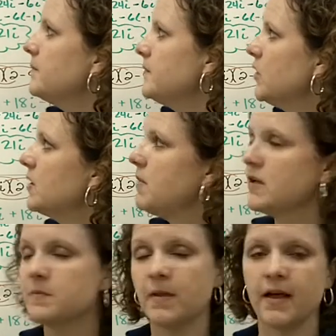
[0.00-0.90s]
You can
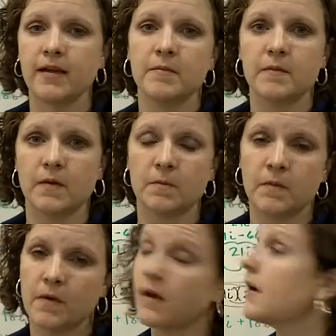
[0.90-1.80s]
multiply
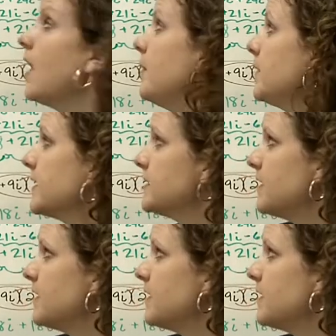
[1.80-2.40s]
complex